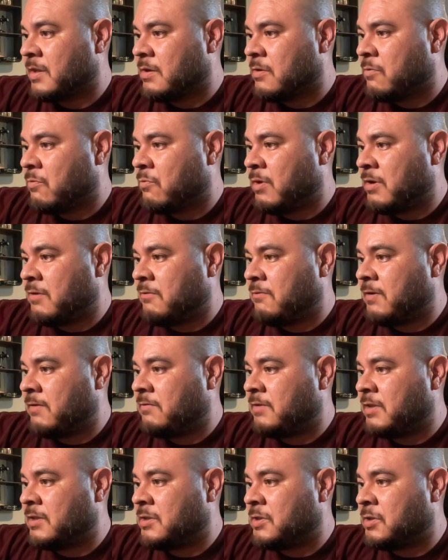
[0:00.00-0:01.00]

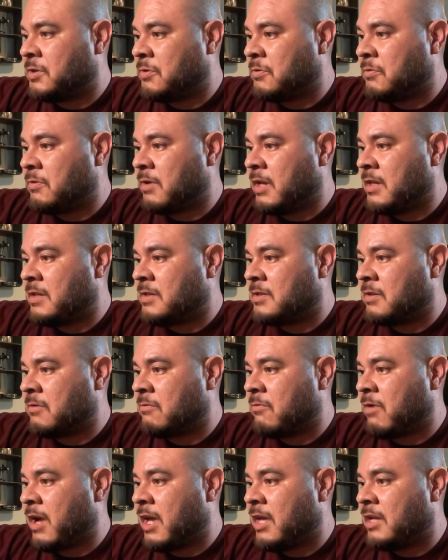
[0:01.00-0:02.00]
152 is the
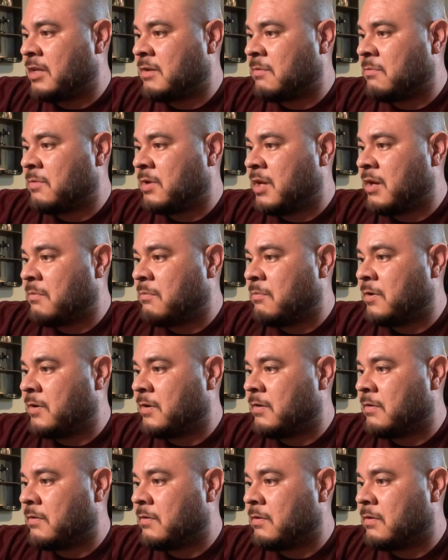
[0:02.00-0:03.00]
random
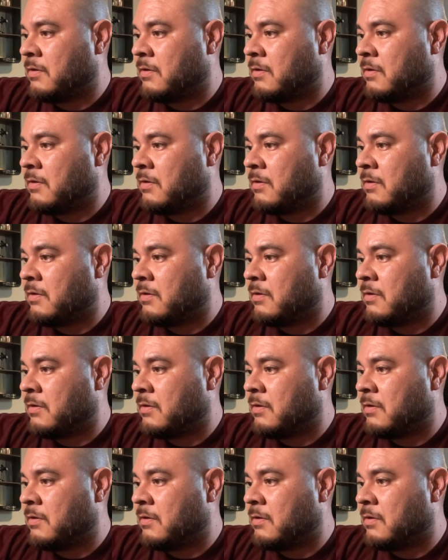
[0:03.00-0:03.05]
number.